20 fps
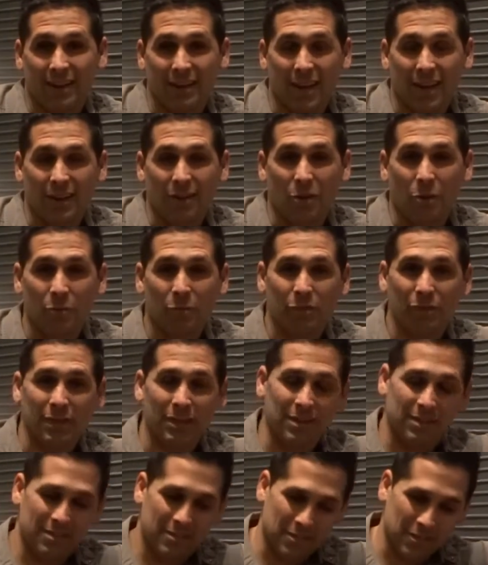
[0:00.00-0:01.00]
and, and
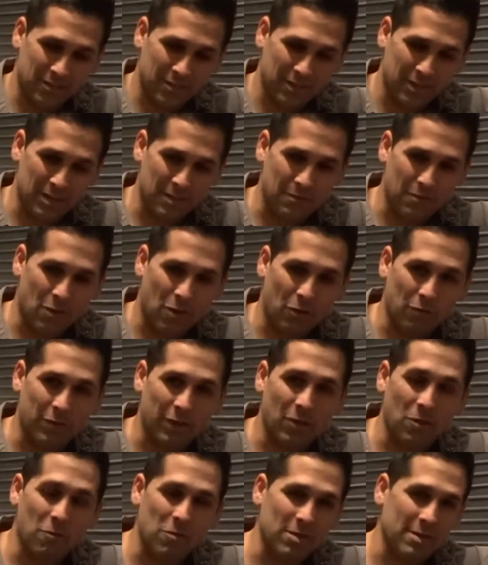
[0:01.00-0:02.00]
hopefully it's just
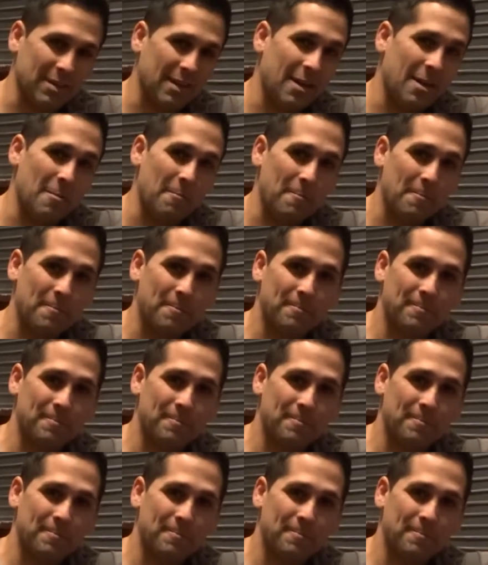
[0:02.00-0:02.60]
evolving over time.